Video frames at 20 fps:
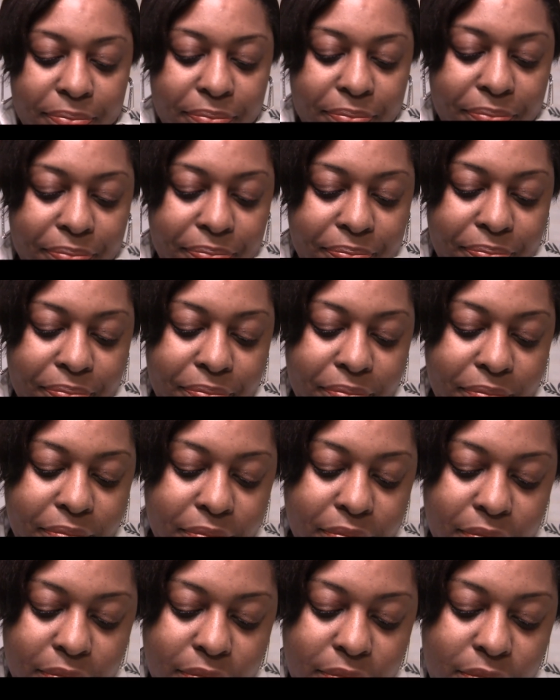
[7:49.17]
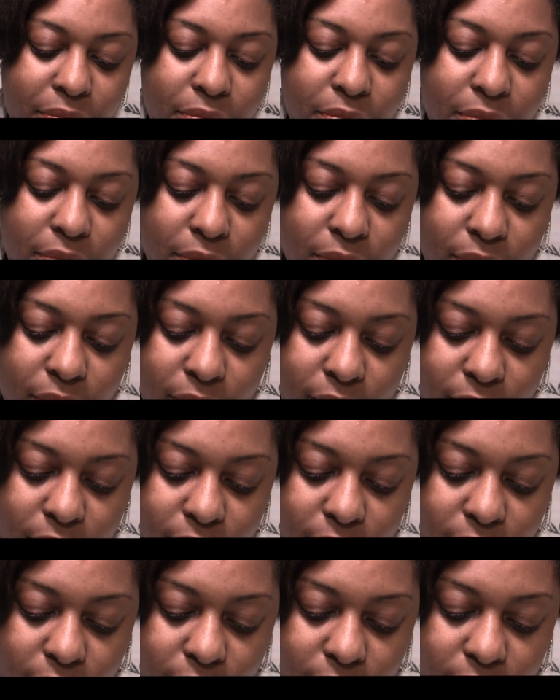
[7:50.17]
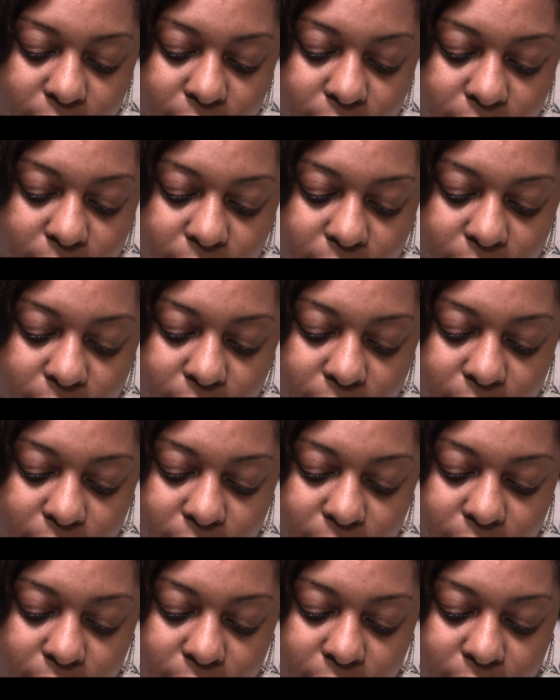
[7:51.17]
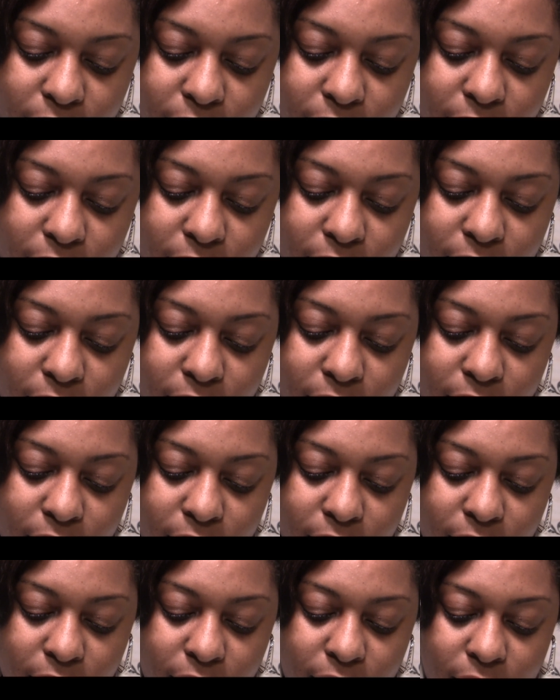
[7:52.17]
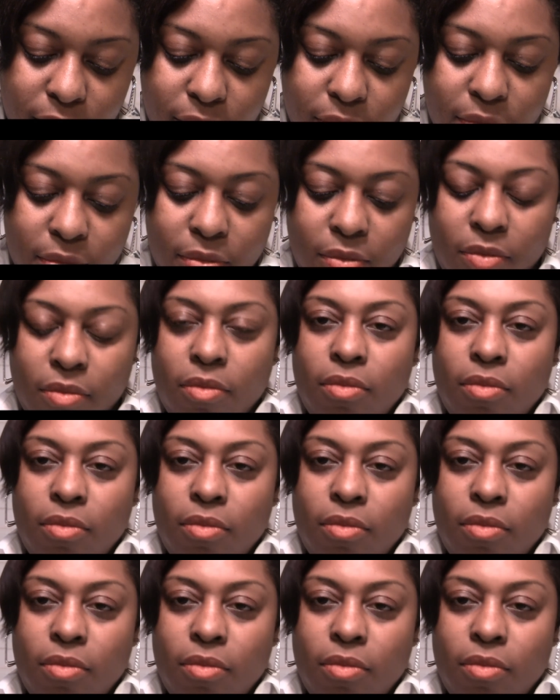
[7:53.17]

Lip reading: [no speech]